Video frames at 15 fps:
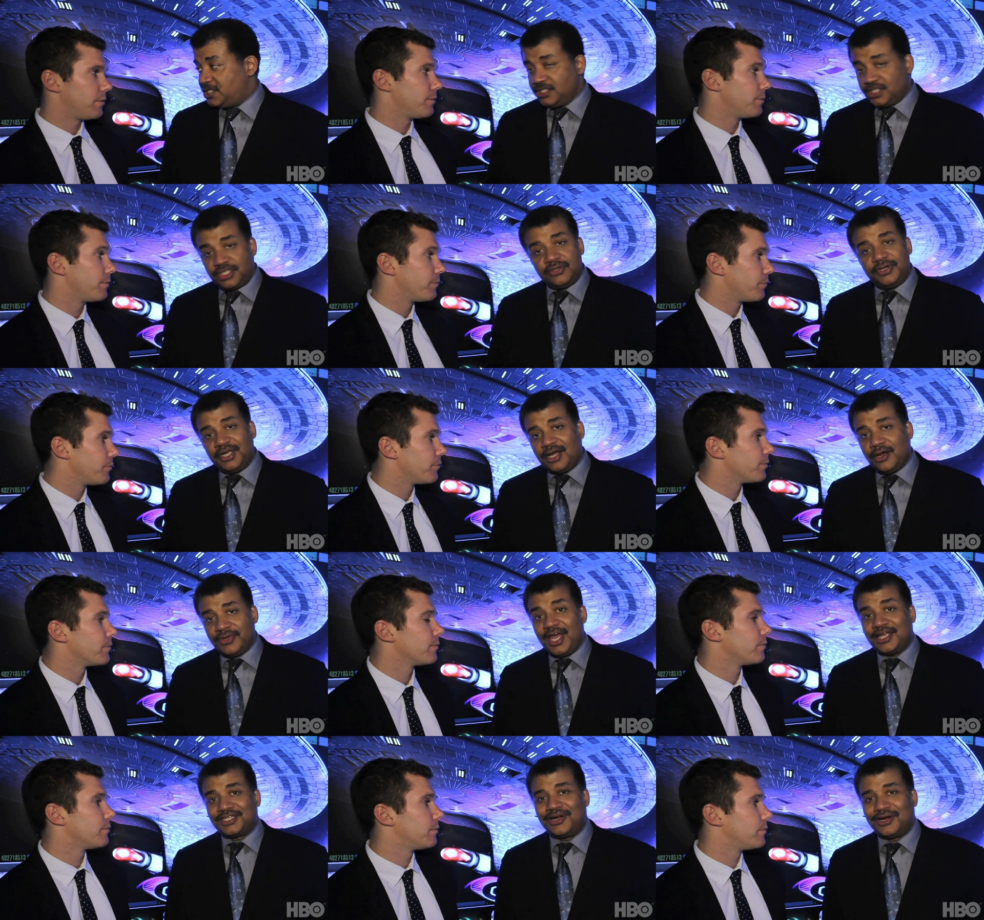Speaker 1: in studio.
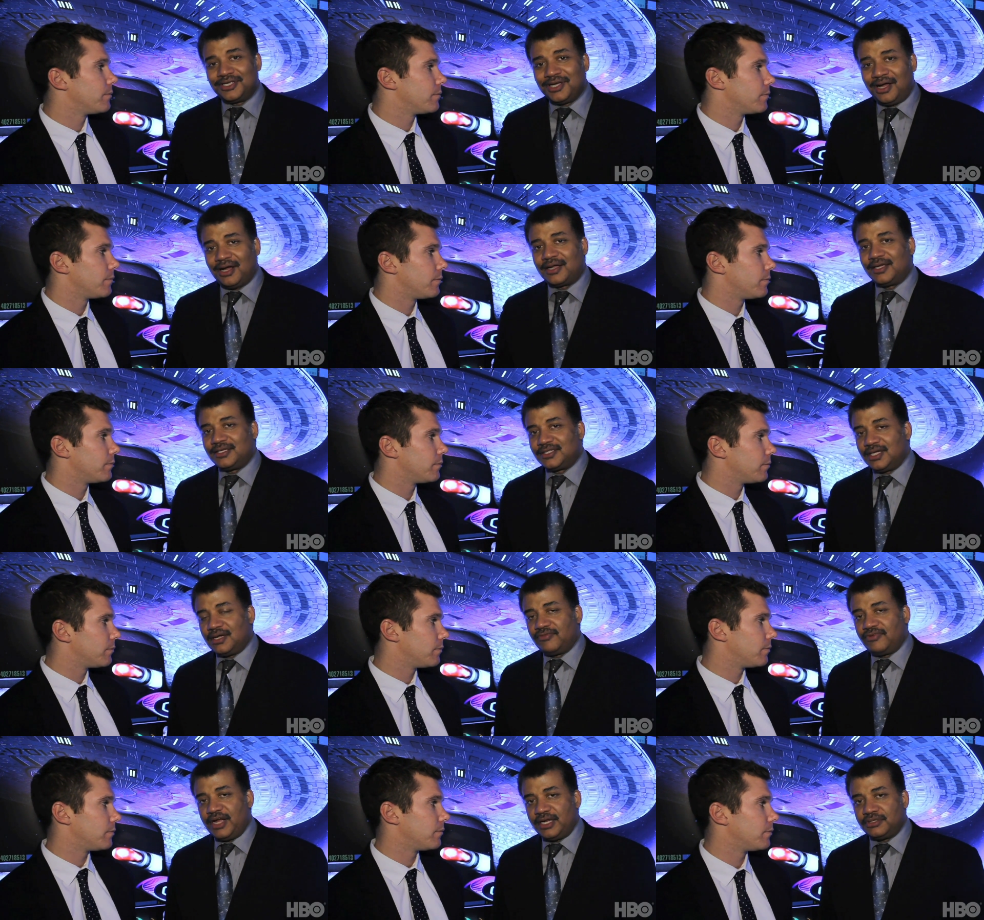Yeah, Star Talk is a
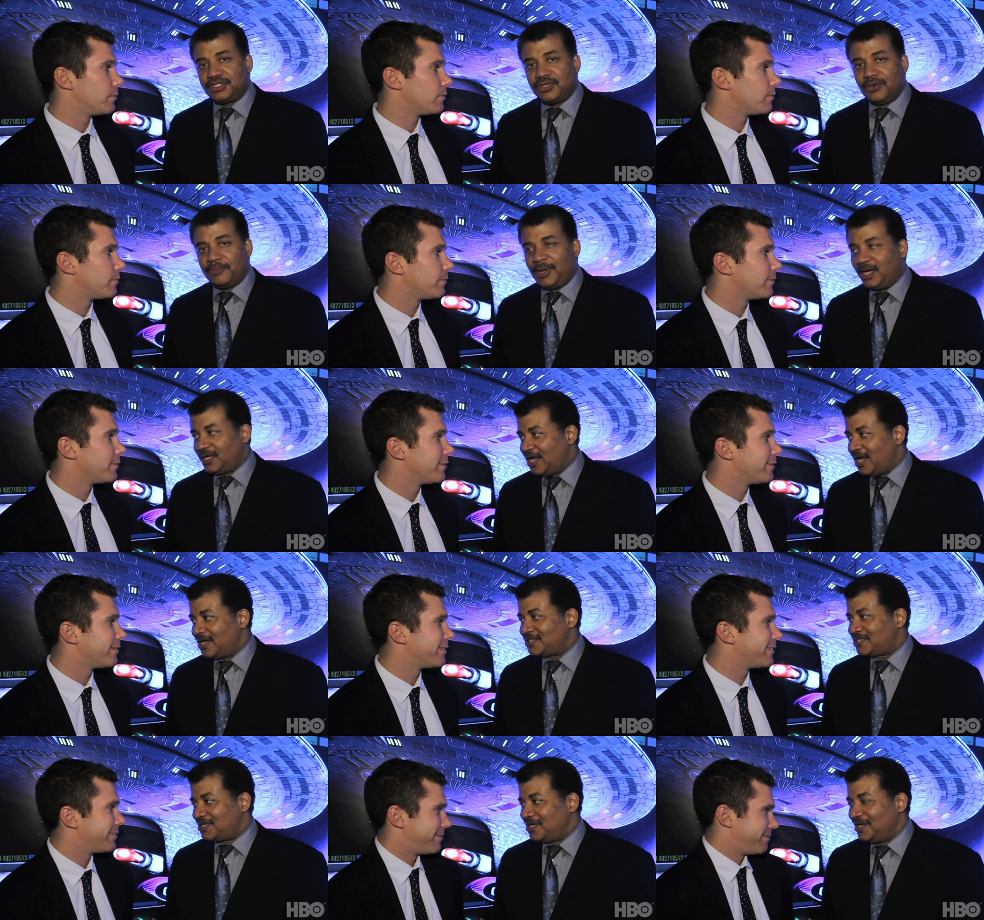radio show and
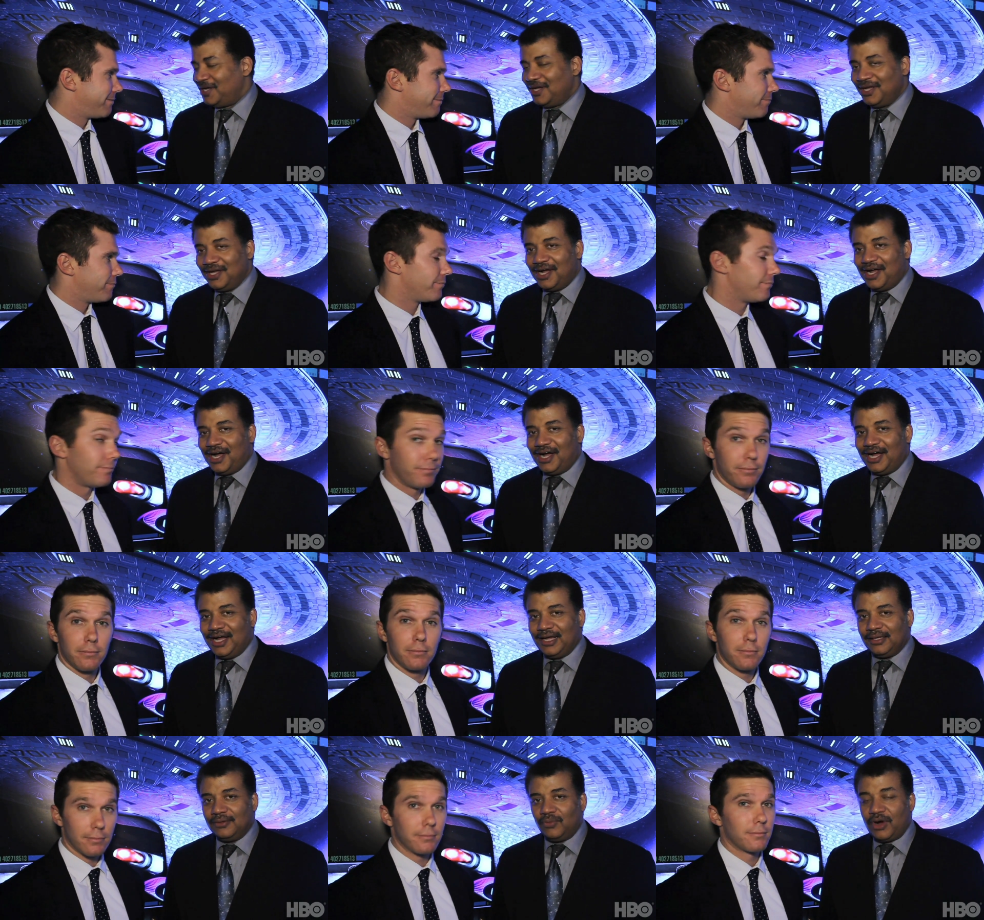podcast
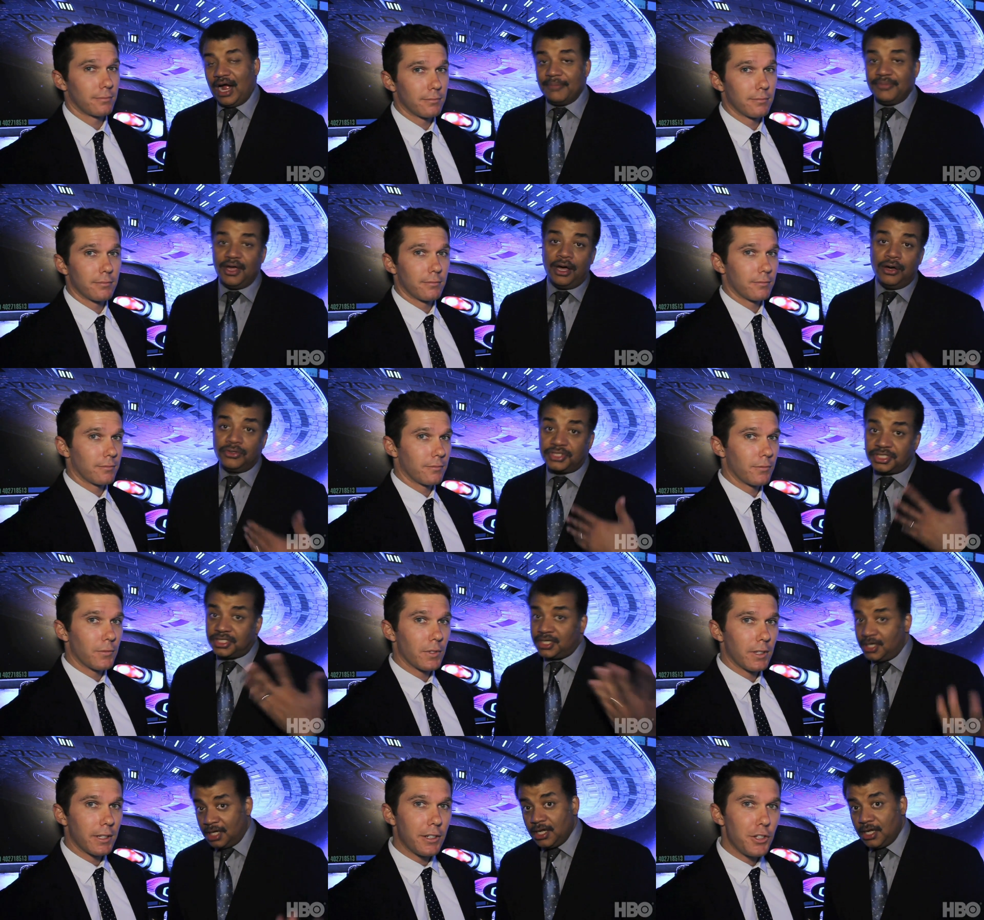uh, where I'm the host.
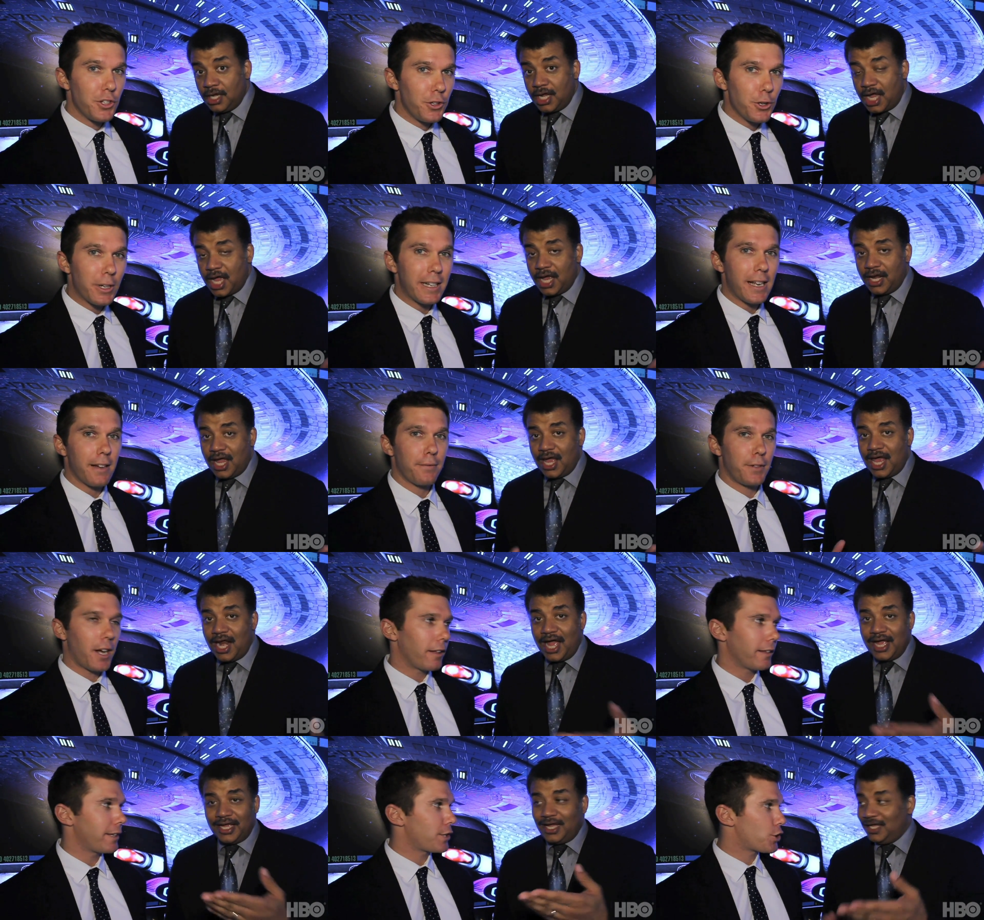You can and, have and
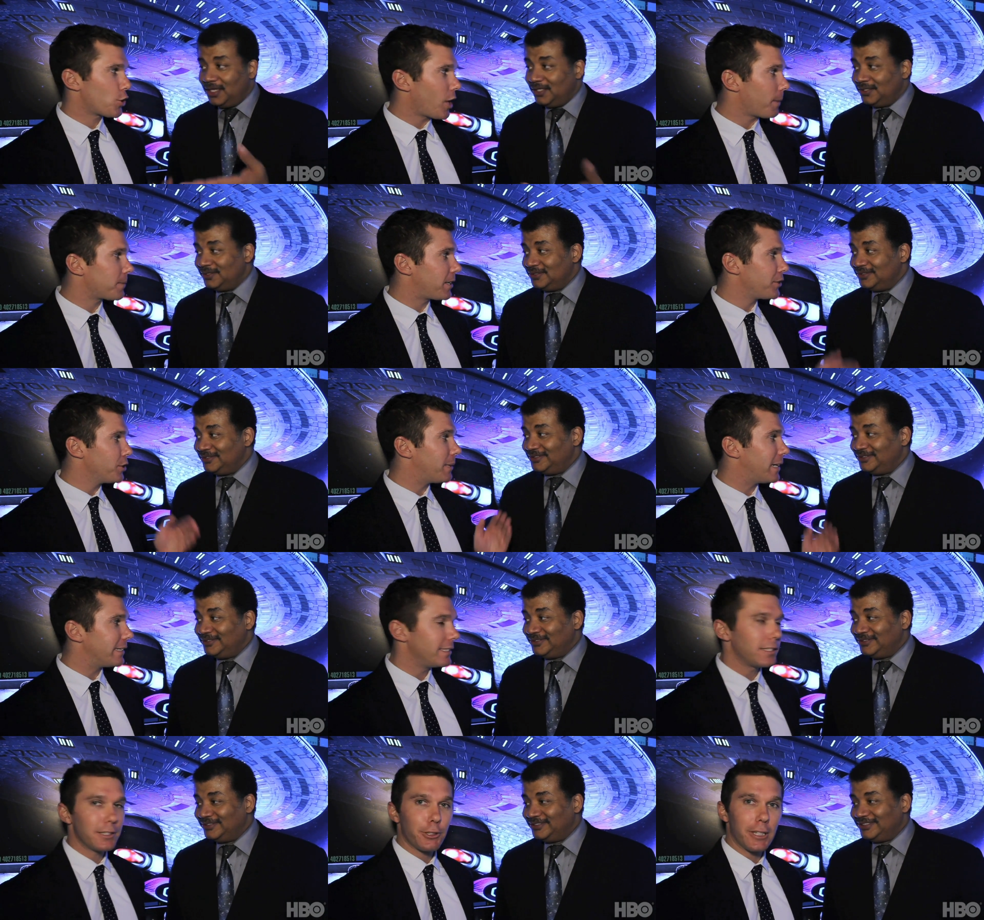knowledge
Speaker 2: I, dropped on you by
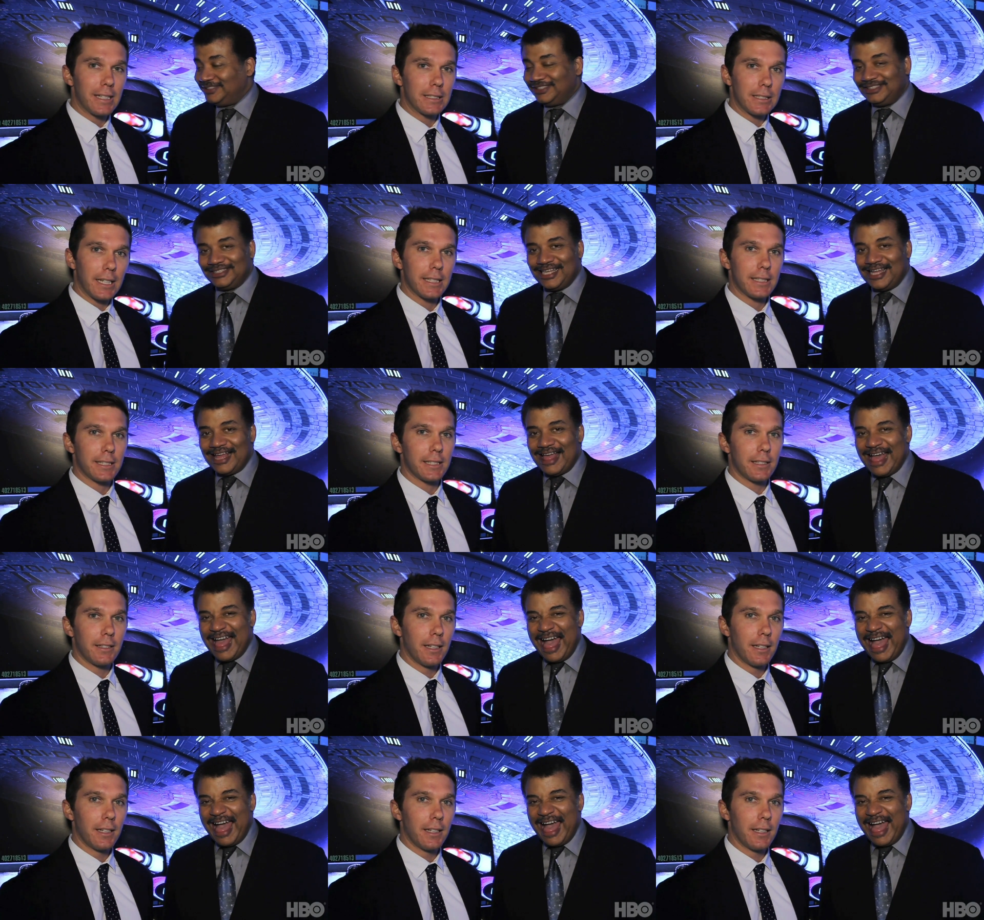Neil deGrasse Tyson